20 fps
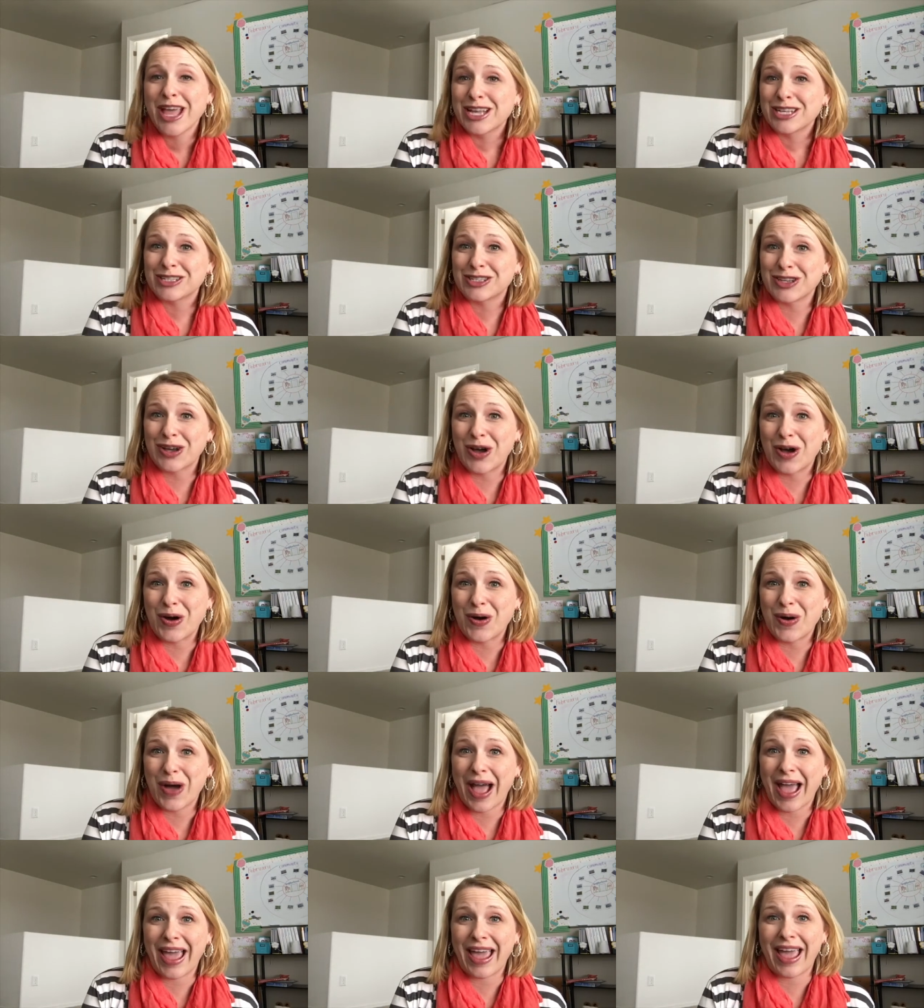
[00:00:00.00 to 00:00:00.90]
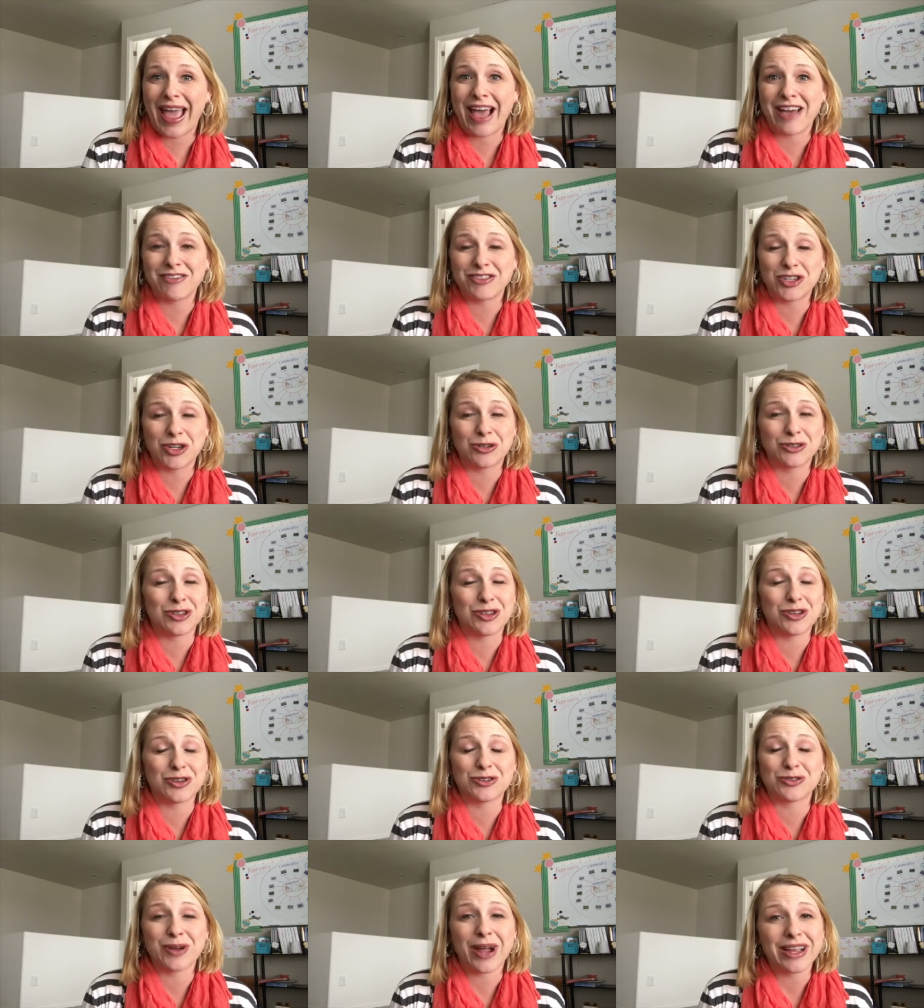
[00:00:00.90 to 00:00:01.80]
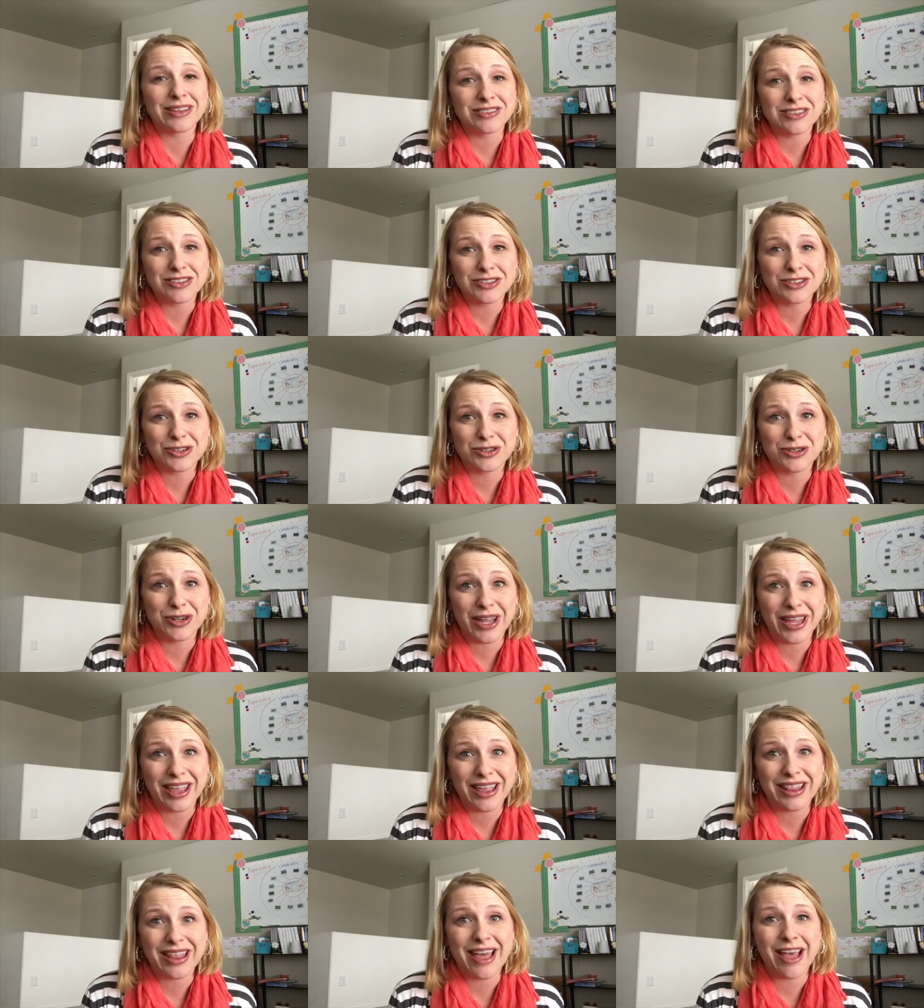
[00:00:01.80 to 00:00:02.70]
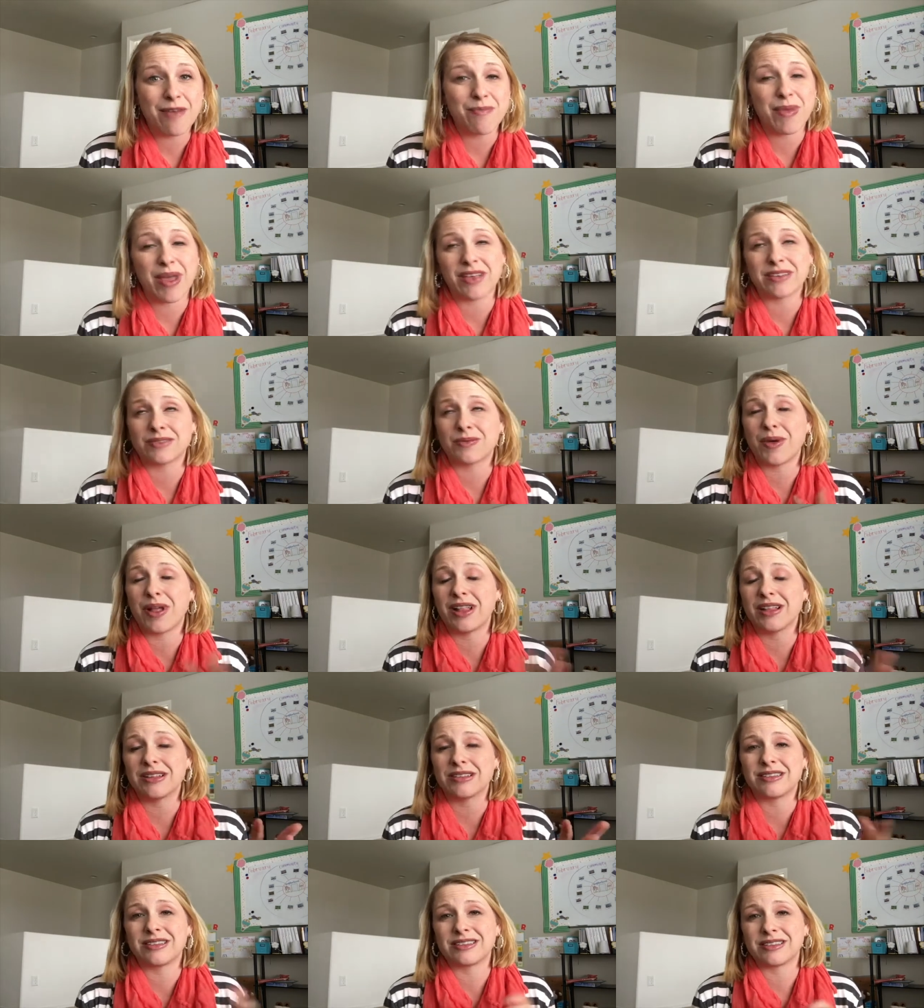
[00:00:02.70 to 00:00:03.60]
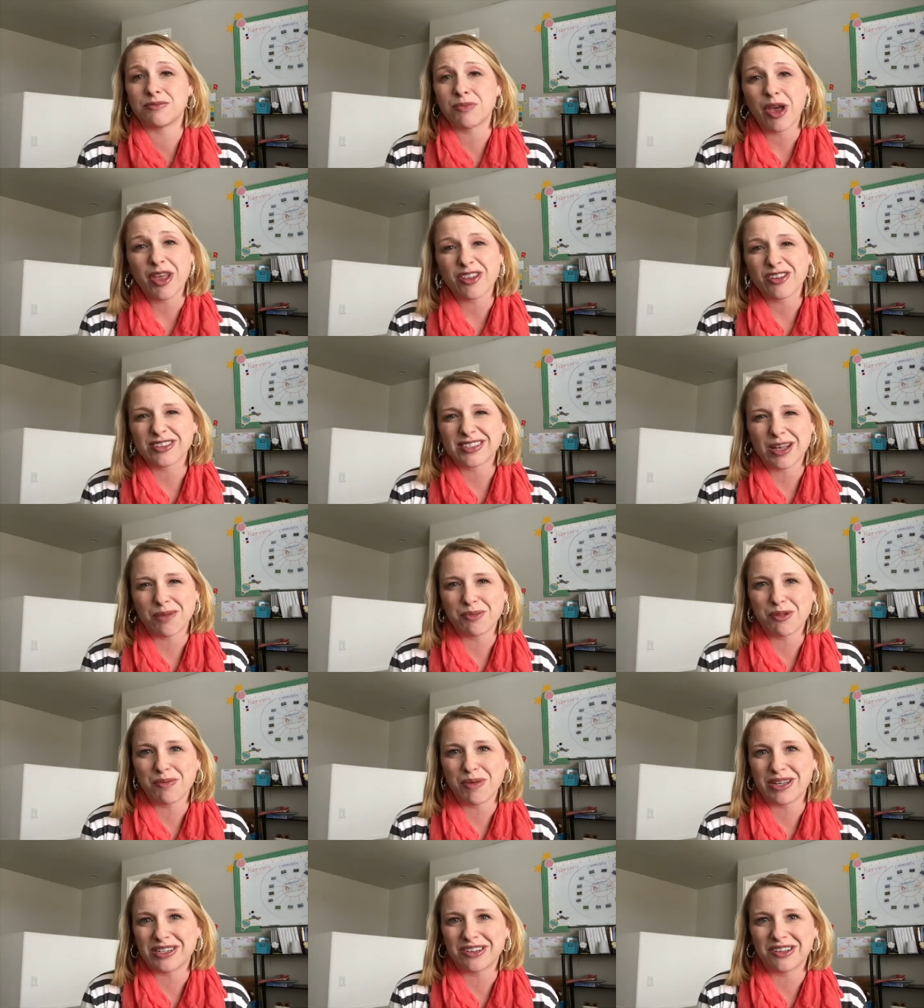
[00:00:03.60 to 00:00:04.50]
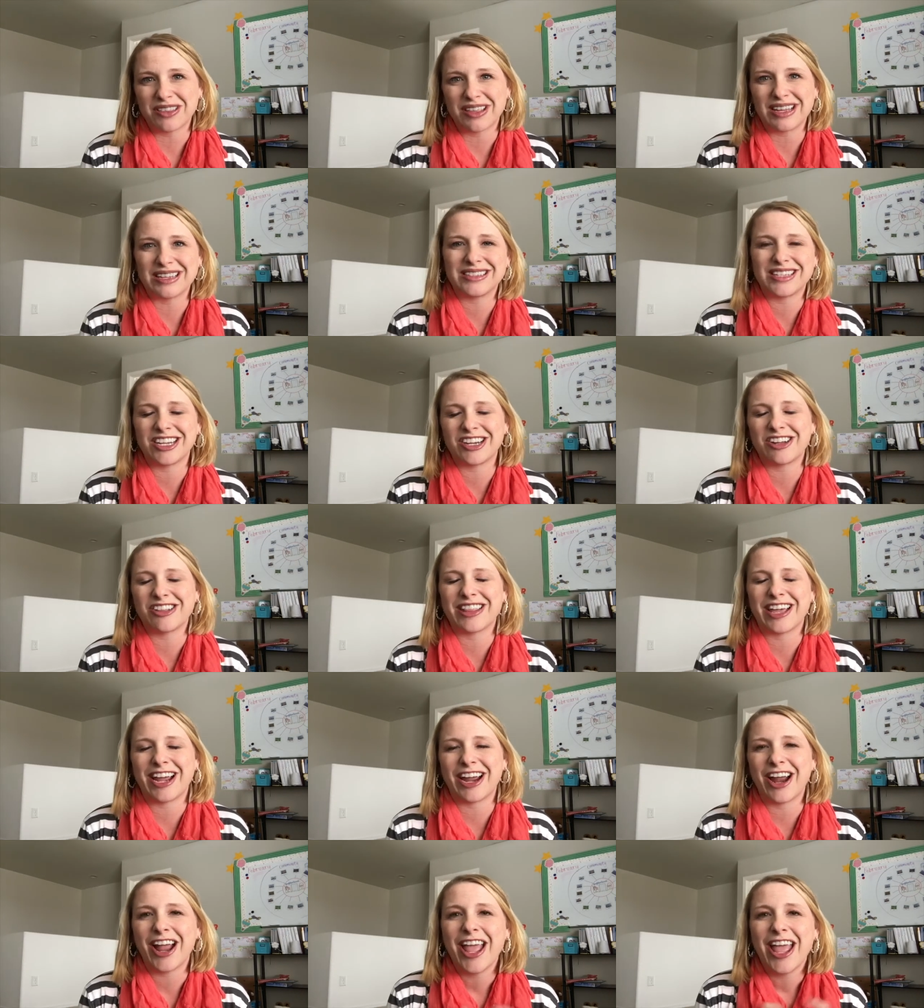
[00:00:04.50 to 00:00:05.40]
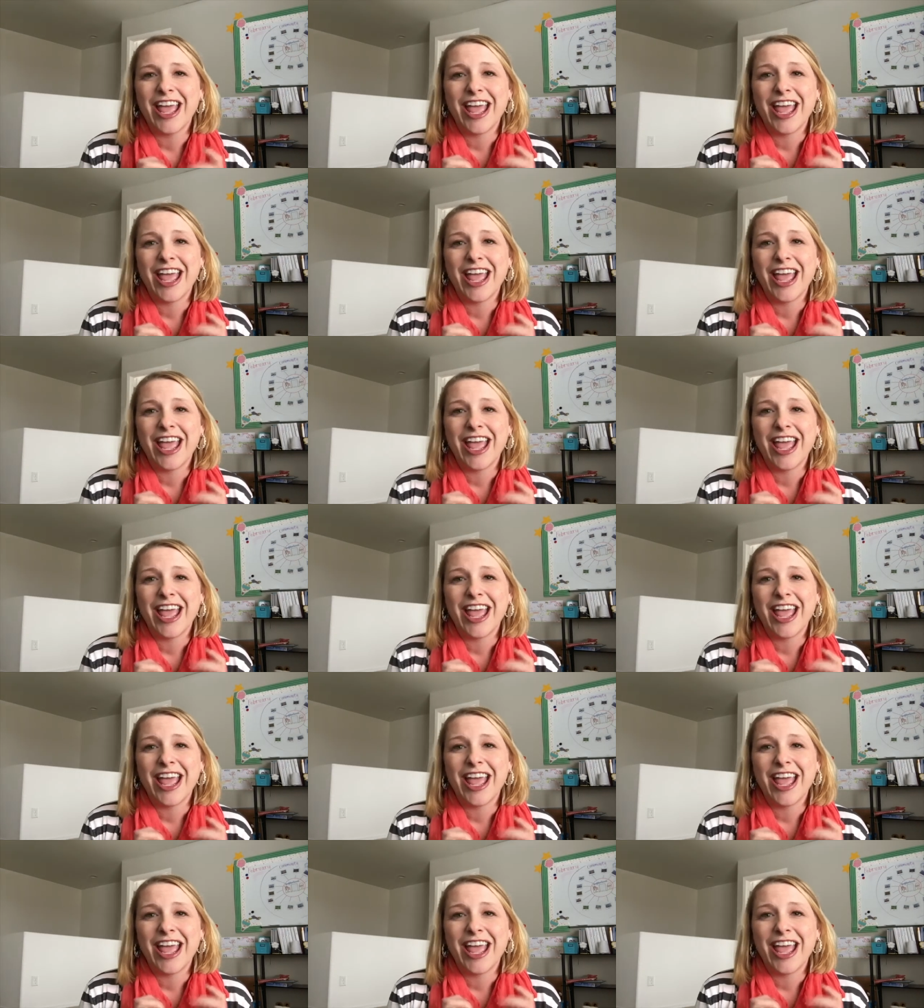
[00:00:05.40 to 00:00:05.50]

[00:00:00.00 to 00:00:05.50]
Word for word: So I have chosen the Horizons curriculum as well as some other supplemental things here and there.